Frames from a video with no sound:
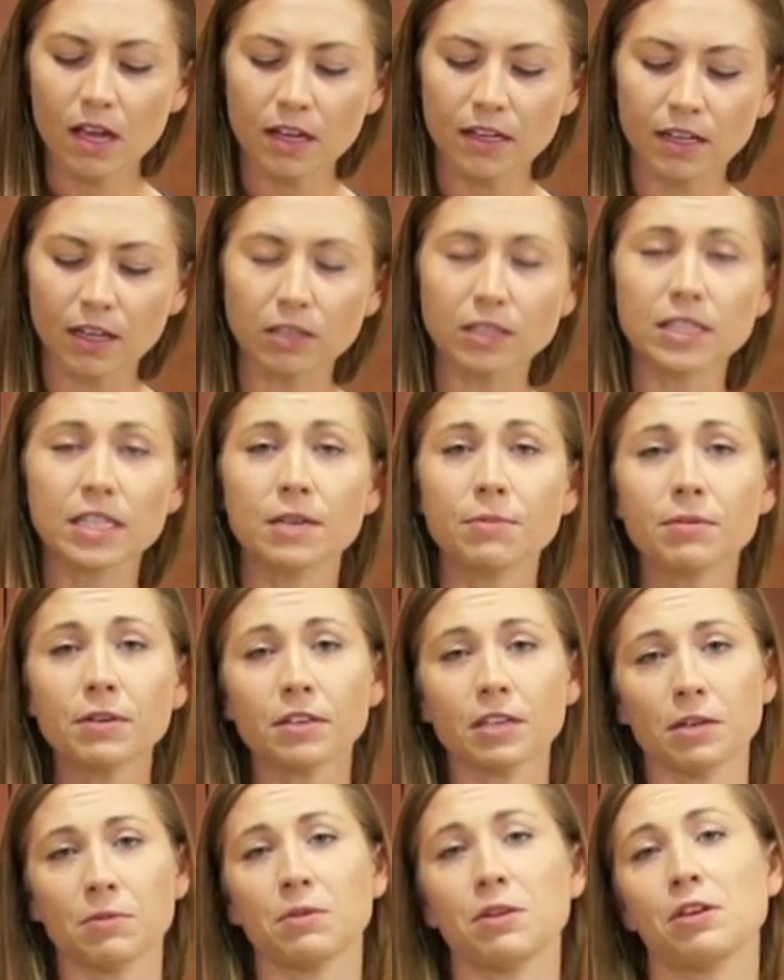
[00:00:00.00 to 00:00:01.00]
Now
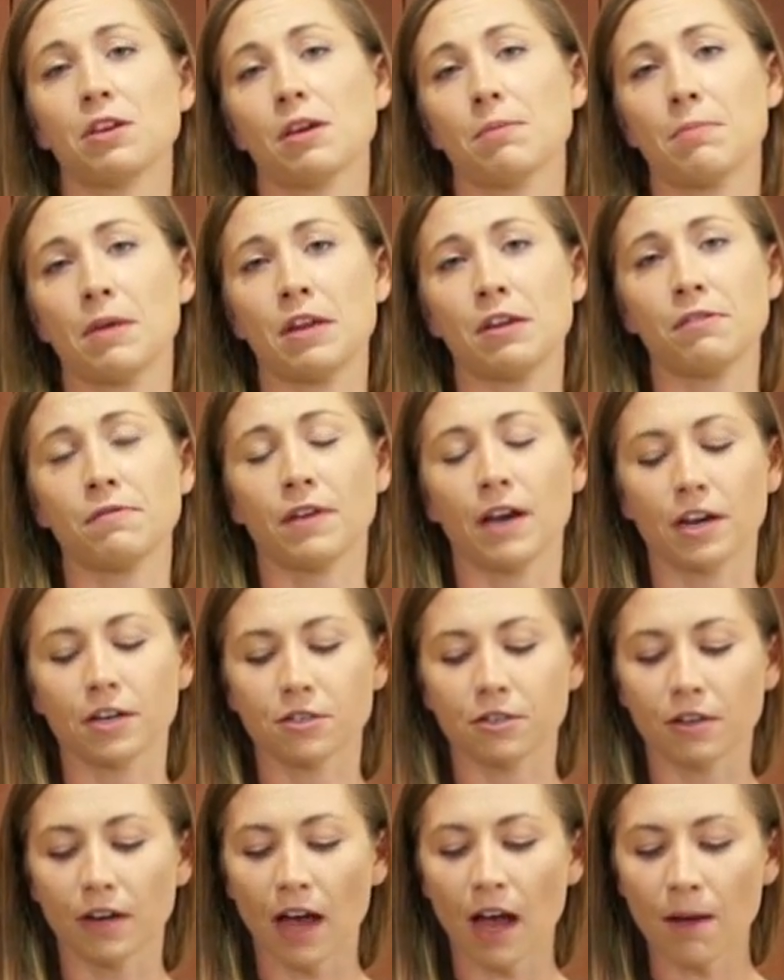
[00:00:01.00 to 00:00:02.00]
typically when you get
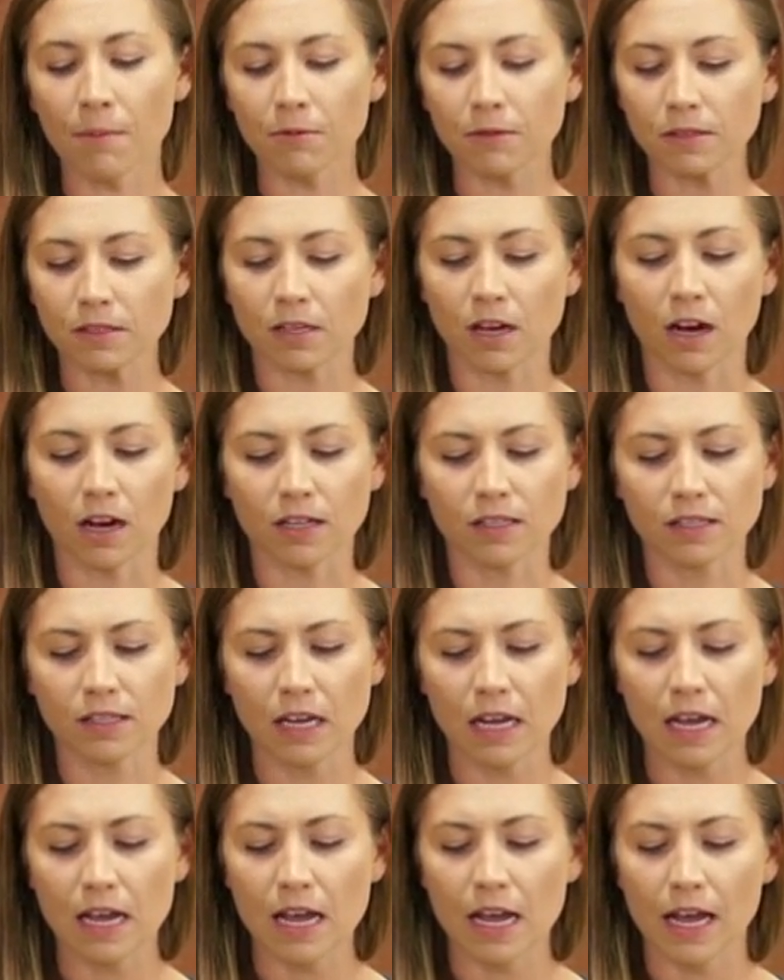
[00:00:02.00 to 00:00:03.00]
manufactured applesauce,
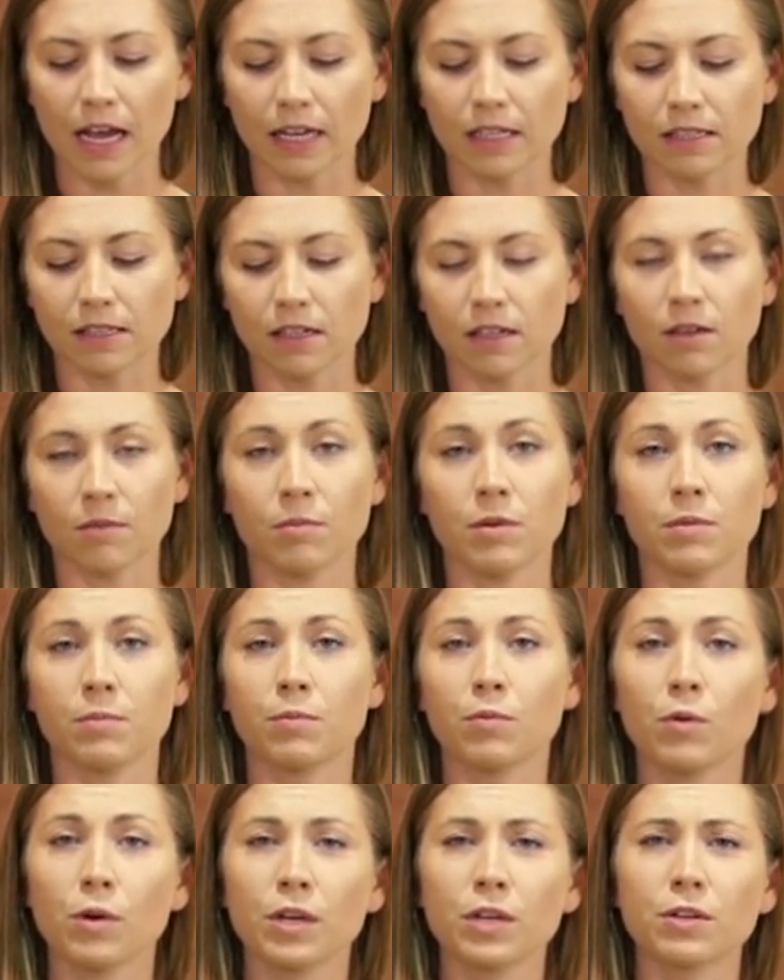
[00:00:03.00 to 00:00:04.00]
it's going to be
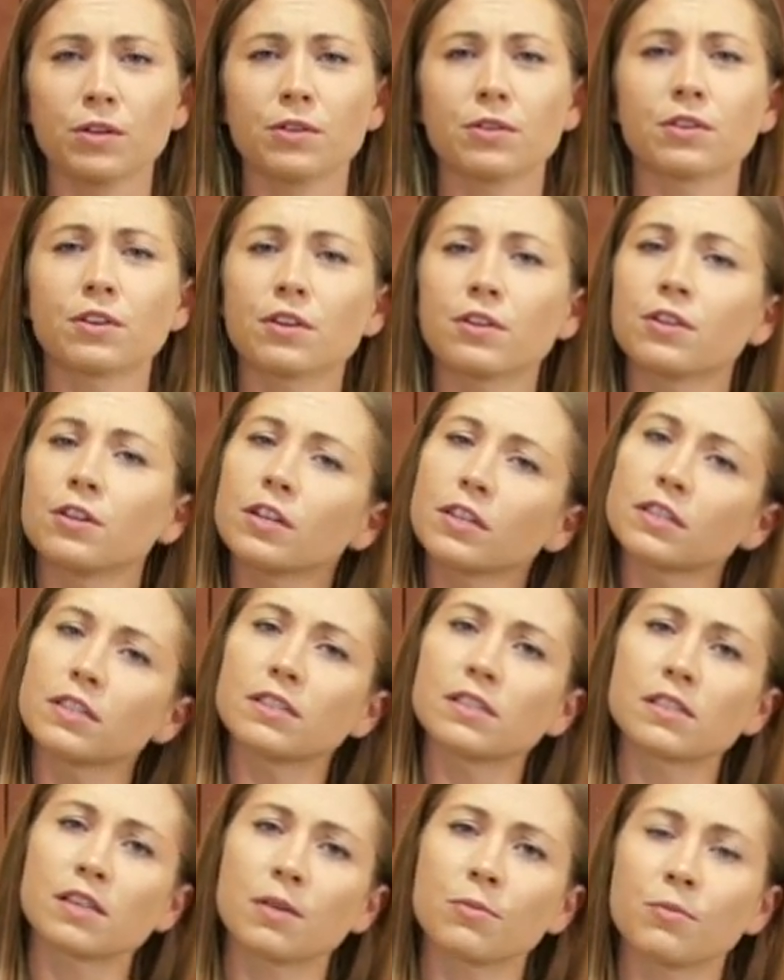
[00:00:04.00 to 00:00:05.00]
boiled or cooked
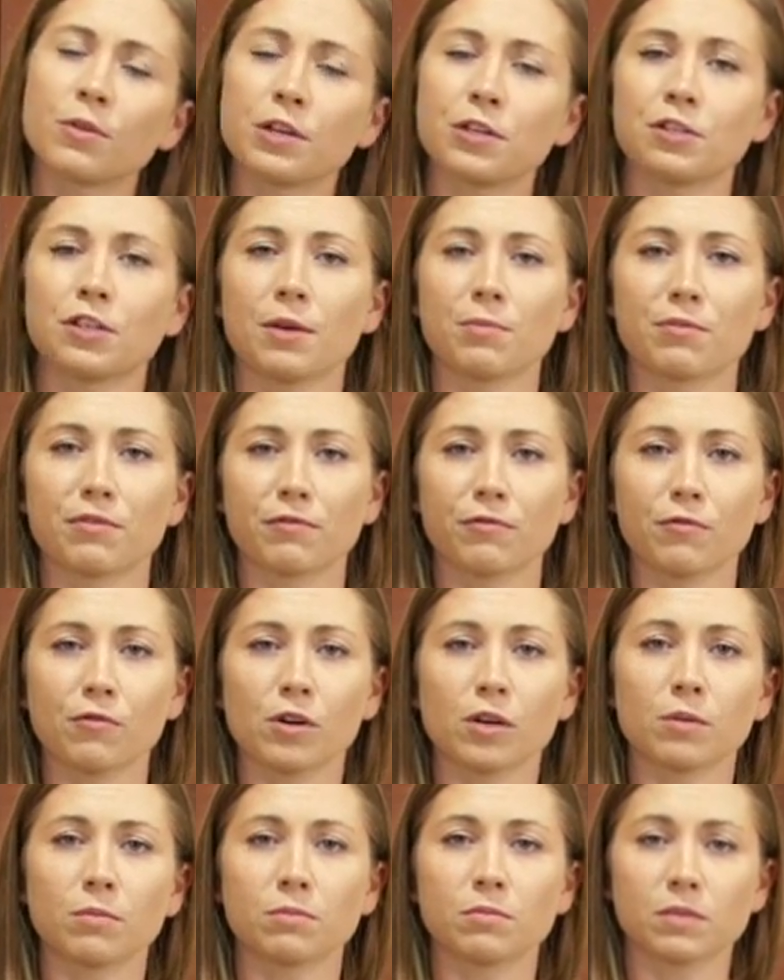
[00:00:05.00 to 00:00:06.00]
in some way, shape, or
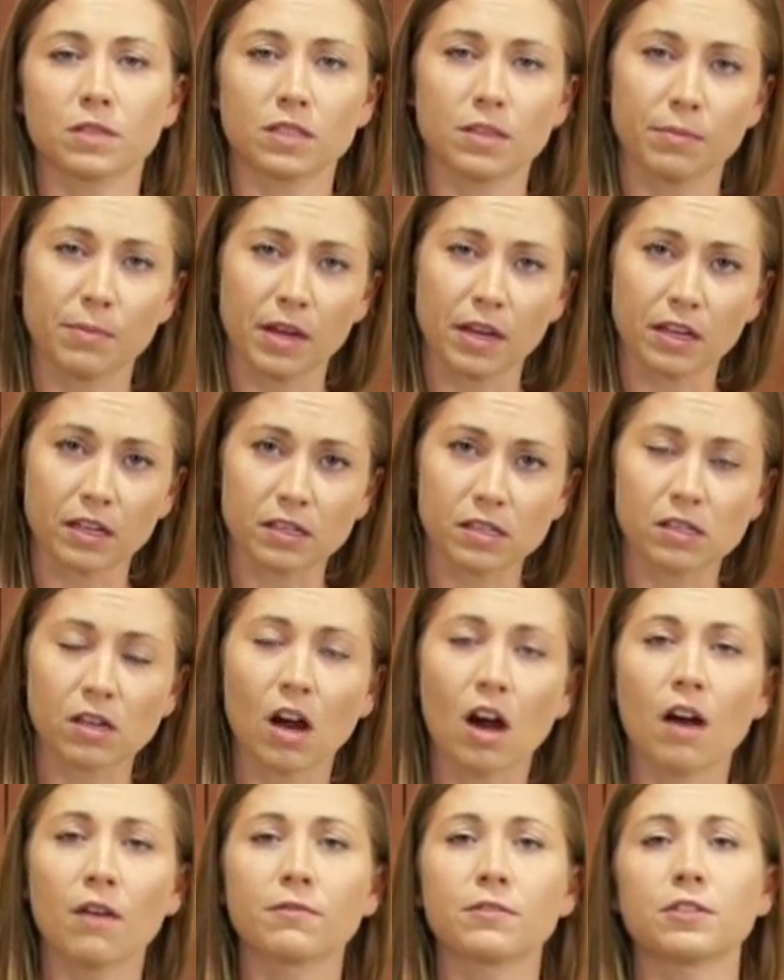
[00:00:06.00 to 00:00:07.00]
form to make it
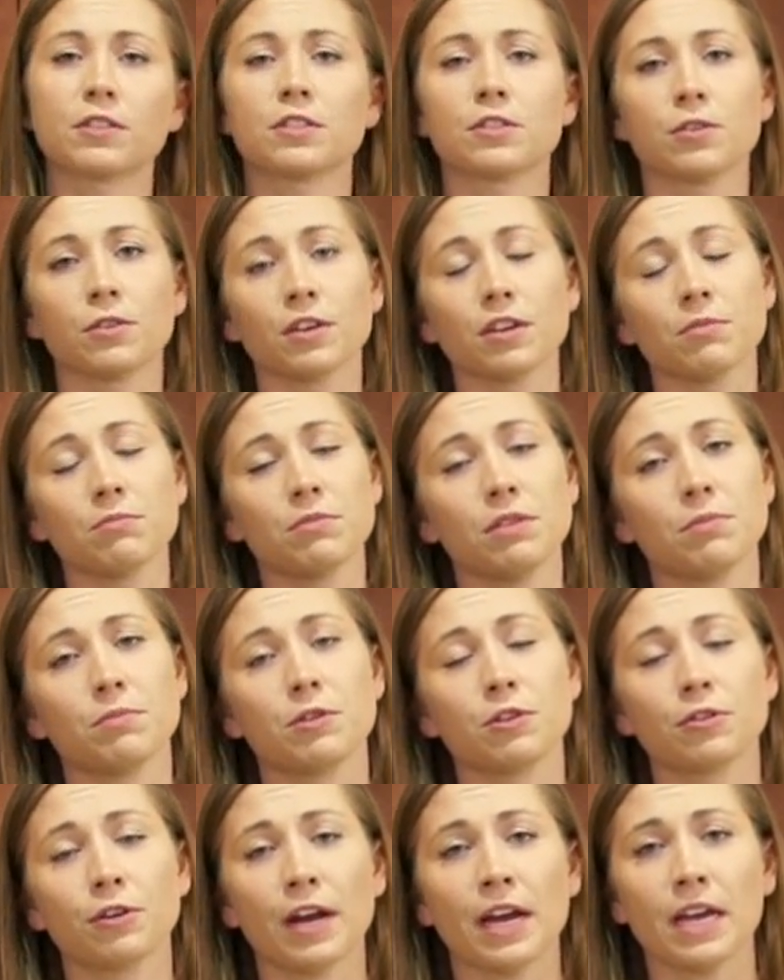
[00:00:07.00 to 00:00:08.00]
softer so it can be
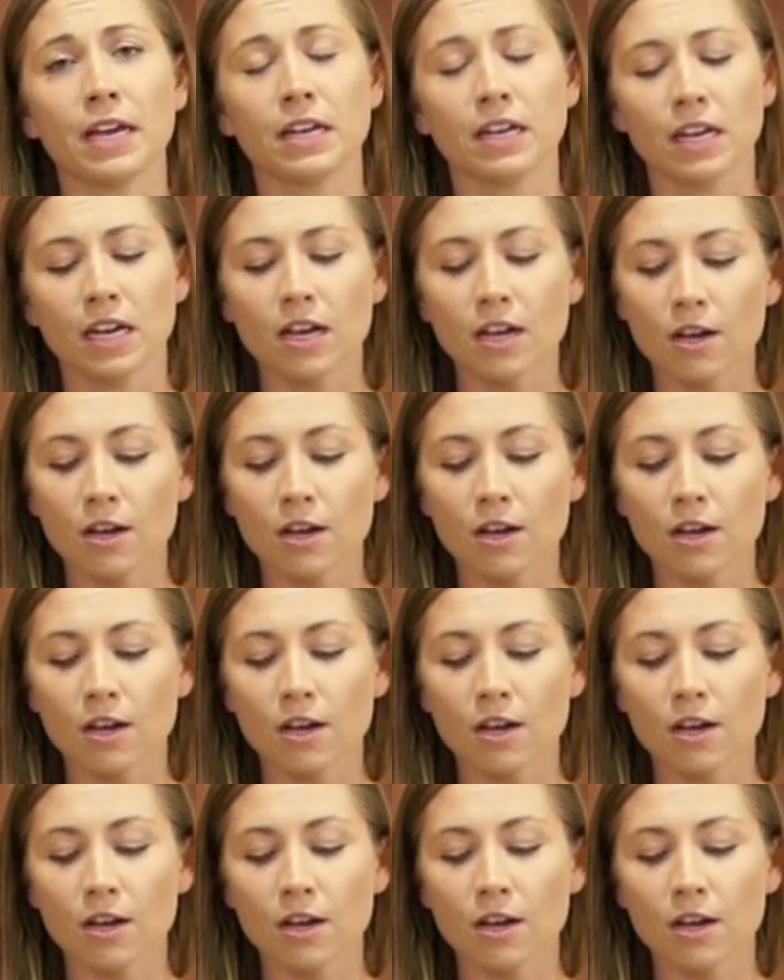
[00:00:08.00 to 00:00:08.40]
pureed.